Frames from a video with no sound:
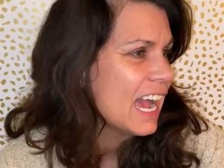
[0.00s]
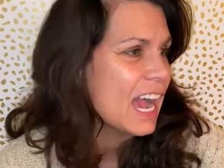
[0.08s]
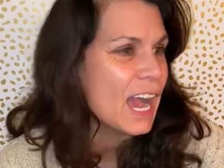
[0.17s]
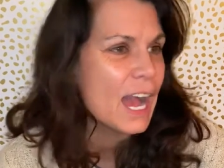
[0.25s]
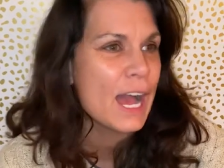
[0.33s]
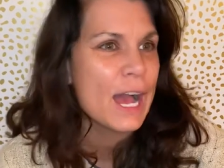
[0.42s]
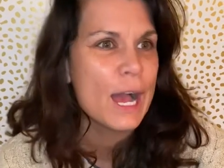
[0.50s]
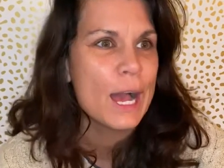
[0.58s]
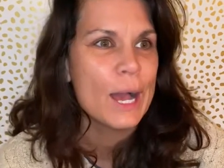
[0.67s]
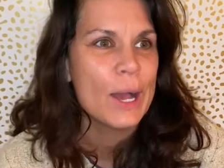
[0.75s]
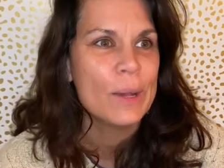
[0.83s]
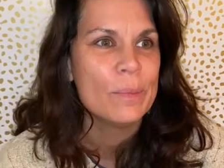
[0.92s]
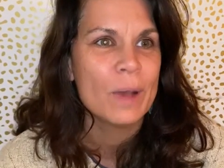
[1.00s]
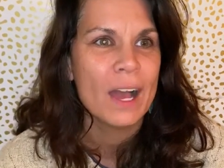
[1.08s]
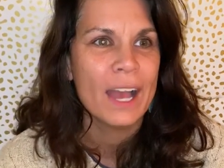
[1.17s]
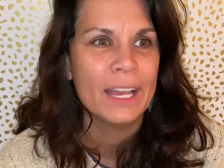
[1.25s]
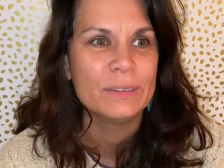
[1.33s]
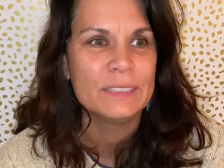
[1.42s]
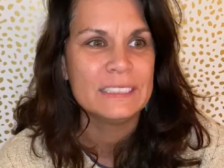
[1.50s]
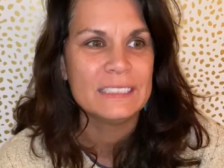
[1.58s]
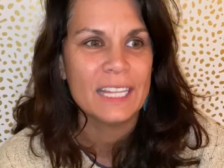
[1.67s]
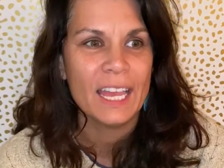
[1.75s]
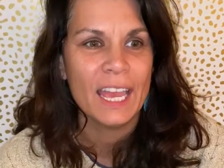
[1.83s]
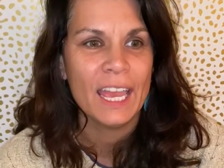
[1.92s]
Um, I would
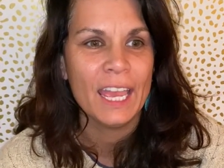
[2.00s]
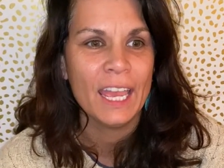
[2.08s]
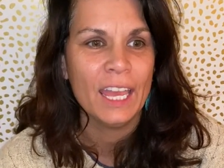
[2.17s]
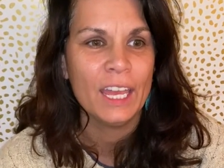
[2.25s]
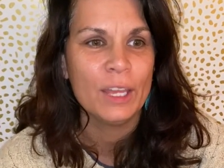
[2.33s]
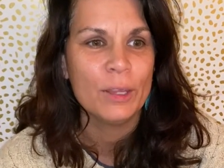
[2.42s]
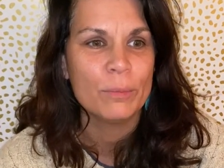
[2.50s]
say